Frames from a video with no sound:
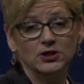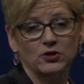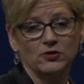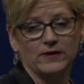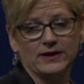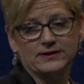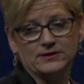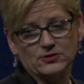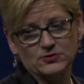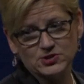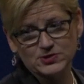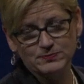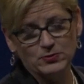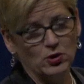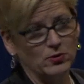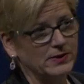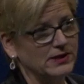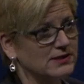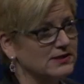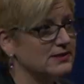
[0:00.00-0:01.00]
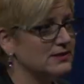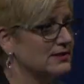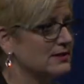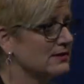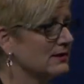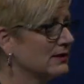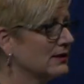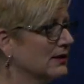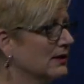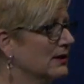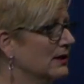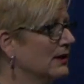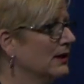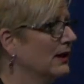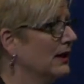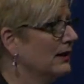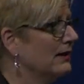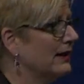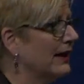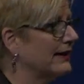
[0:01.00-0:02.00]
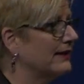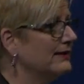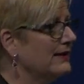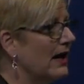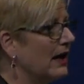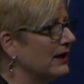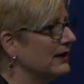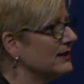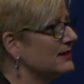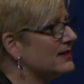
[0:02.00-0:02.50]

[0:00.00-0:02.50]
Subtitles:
create those moments. Like Nellie